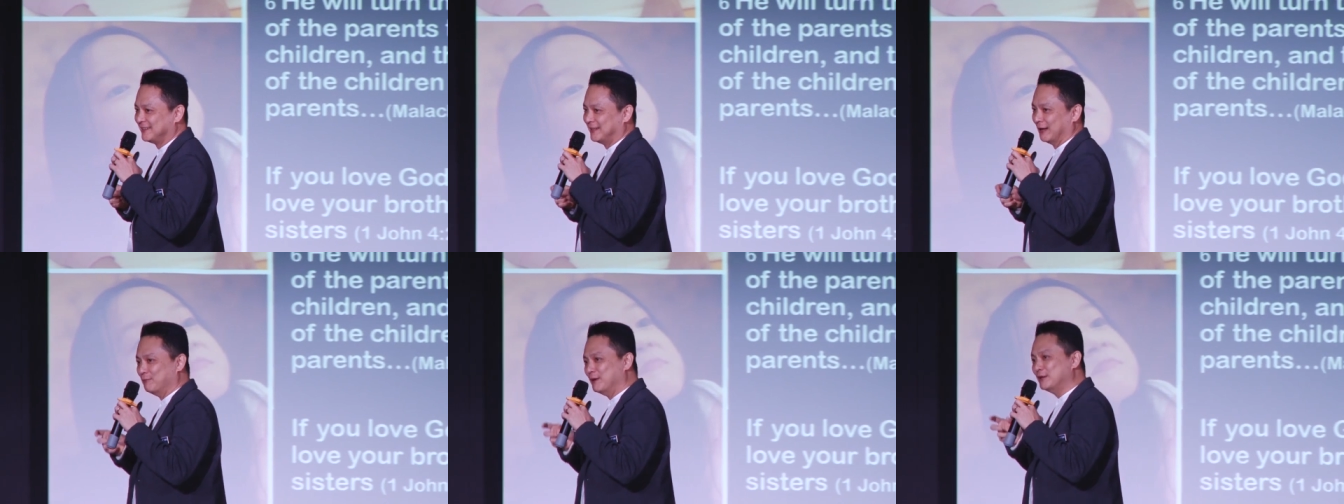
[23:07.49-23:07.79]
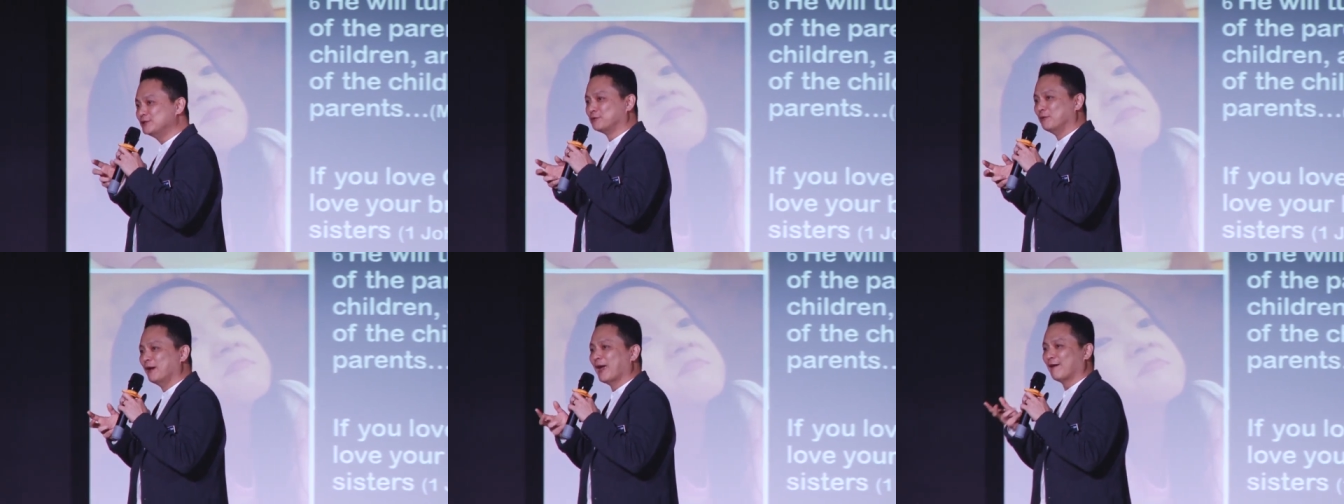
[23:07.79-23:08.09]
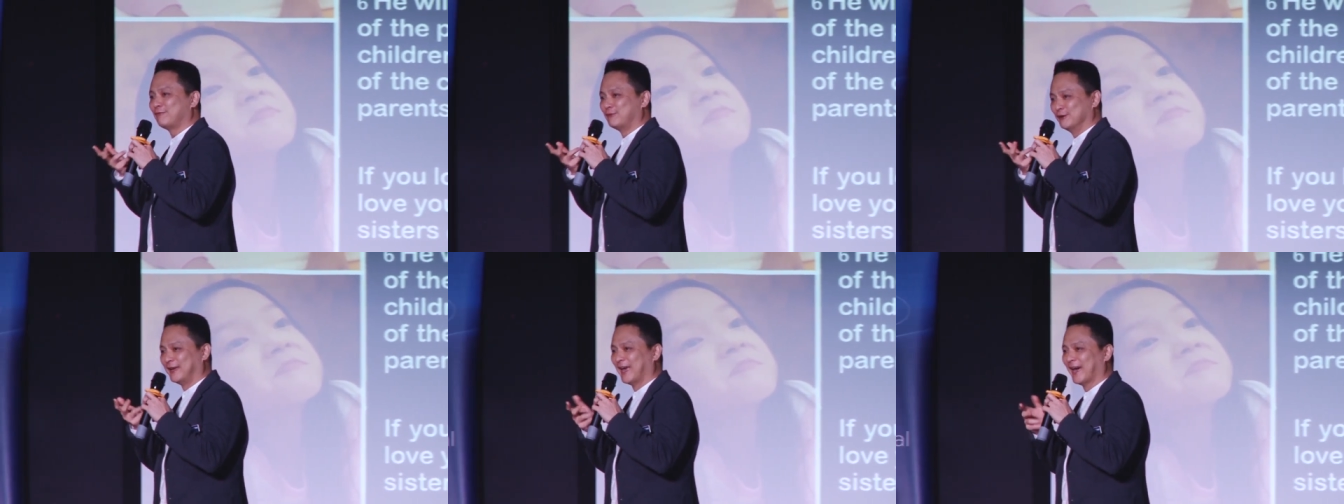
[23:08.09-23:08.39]
That means we
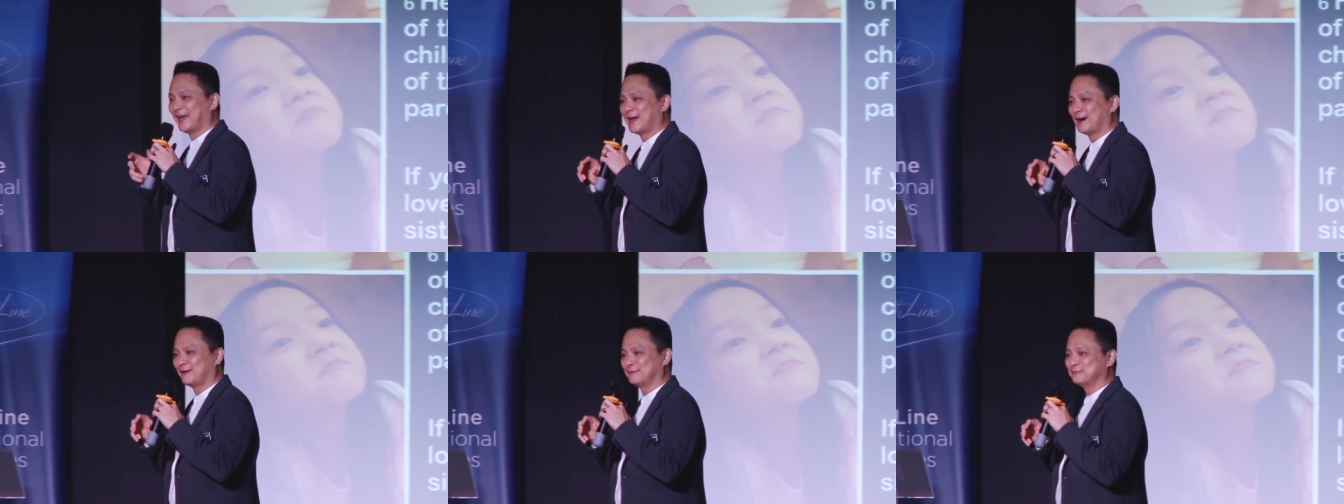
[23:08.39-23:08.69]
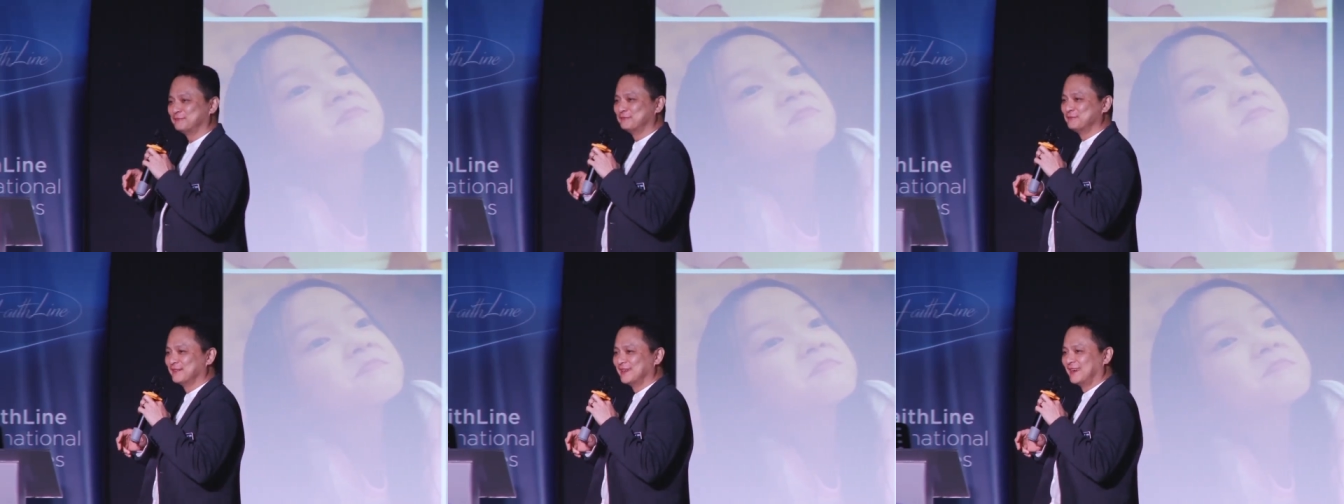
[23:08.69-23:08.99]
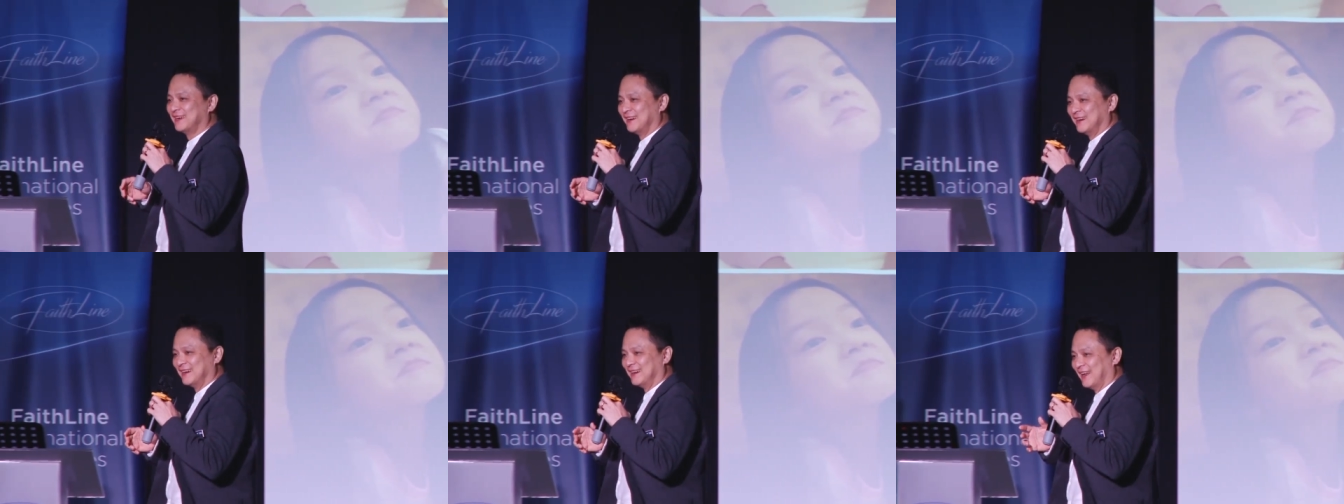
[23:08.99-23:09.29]
have to get up
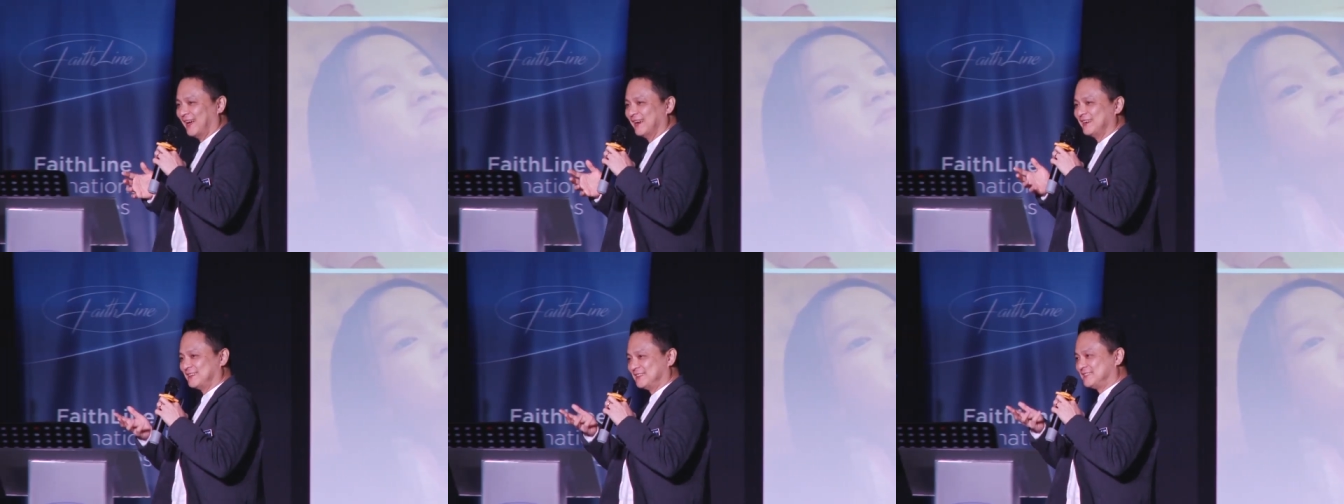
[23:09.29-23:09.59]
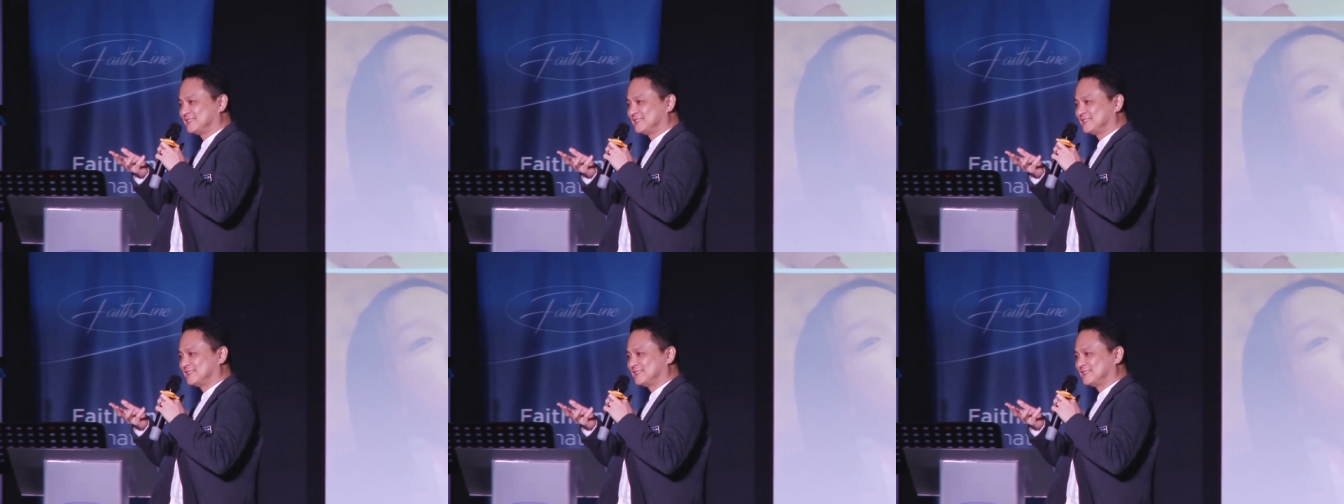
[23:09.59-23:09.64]
like